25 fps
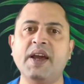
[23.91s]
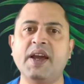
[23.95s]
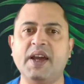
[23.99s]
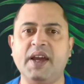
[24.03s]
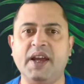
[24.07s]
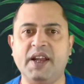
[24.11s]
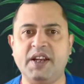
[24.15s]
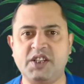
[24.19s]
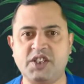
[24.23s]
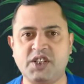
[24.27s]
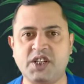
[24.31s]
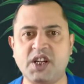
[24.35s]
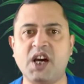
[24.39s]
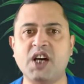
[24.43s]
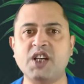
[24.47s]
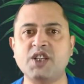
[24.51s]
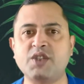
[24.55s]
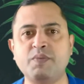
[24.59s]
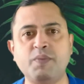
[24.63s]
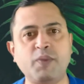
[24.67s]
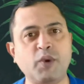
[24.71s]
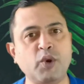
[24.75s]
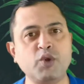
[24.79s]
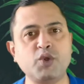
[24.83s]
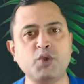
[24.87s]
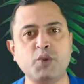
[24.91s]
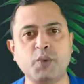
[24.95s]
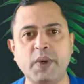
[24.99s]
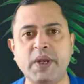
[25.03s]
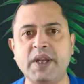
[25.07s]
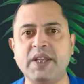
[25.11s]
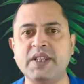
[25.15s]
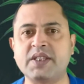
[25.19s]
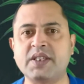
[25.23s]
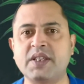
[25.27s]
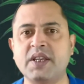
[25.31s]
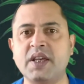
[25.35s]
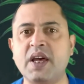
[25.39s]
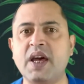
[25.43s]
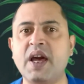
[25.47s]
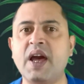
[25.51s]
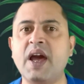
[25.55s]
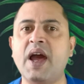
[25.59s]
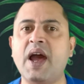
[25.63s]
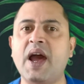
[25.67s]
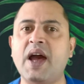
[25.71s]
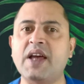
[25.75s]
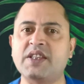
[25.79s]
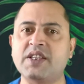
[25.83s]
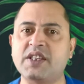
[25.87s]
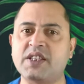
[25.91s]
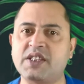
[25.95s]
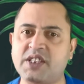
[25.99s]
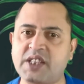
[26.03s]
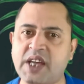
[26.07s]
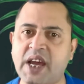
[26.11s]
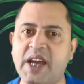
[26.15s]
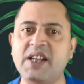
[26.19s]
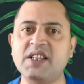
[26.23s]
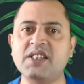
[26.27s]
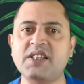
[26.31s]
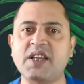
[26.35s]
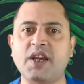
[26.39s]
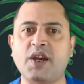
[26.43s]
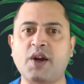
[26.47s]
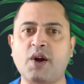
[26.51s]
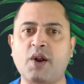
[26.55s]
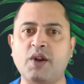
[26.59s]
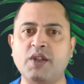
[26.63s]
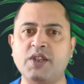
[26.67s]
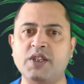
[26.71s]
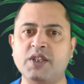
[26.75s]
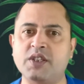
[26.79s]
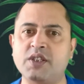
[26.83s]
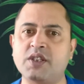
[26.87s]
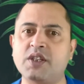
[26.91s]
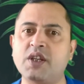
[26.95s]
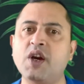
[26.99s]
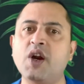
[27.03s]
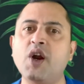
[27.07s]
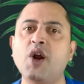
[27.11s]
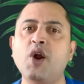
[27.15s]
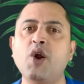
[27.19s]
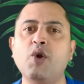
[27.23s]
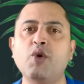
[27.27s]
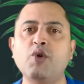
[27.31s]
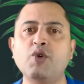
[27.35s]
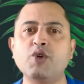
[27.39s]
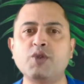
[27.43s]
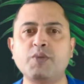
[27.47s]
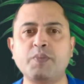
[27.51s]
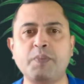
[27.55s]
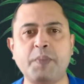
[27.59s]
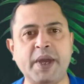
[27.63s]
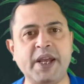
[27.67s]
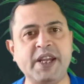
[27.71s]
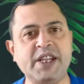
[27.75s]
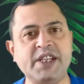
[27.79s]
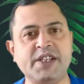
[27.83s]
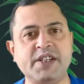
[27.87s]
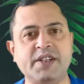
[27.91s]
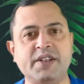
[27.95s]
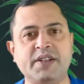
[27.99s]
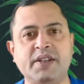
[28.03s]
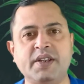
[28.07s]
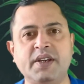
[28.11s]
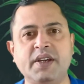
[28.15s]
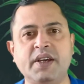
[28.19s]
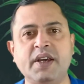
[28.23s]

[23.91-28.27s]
It stars Bruce Willis as a child psychologist whose patient